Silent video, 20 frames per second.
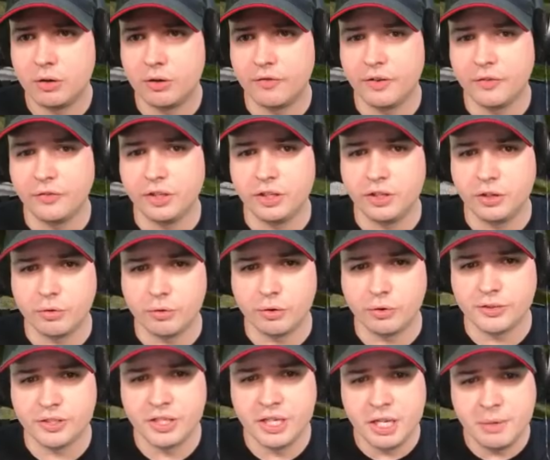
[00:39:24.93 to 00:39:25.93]
or 15
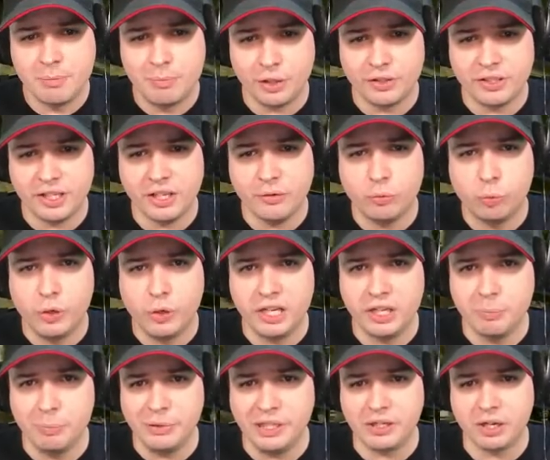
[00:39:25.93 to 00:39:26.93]
euros, but it
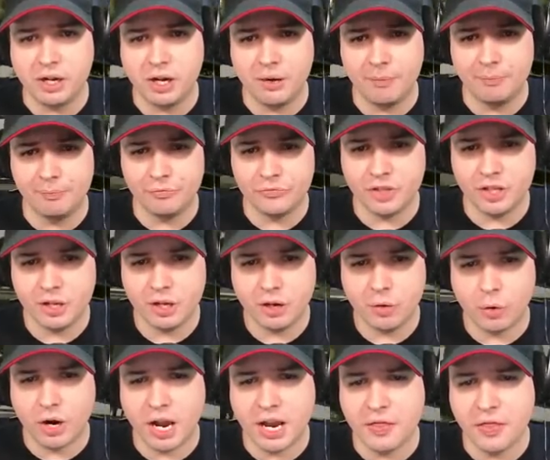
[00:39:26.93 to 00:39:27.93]
will become,
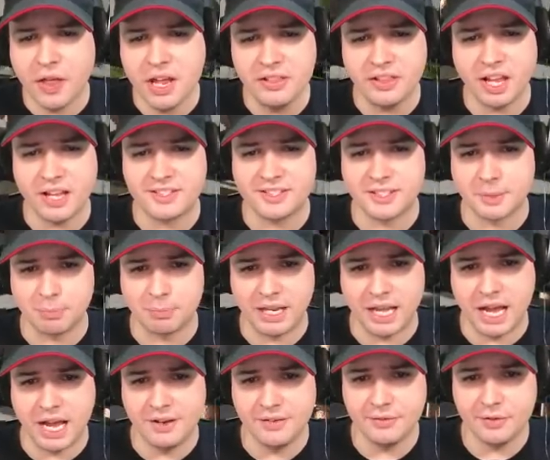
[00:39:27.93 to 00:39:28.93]
or I think that's the
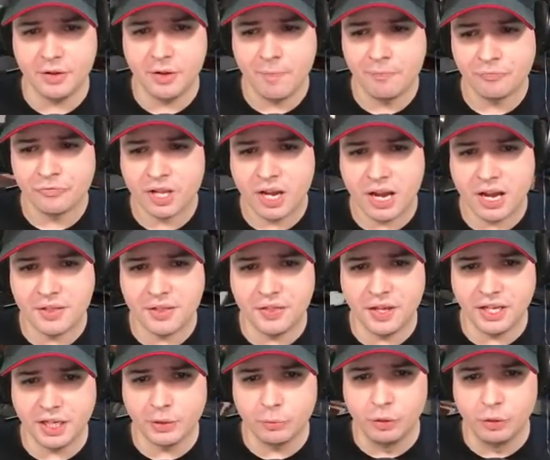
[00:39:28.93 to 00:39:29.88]
plan. I think it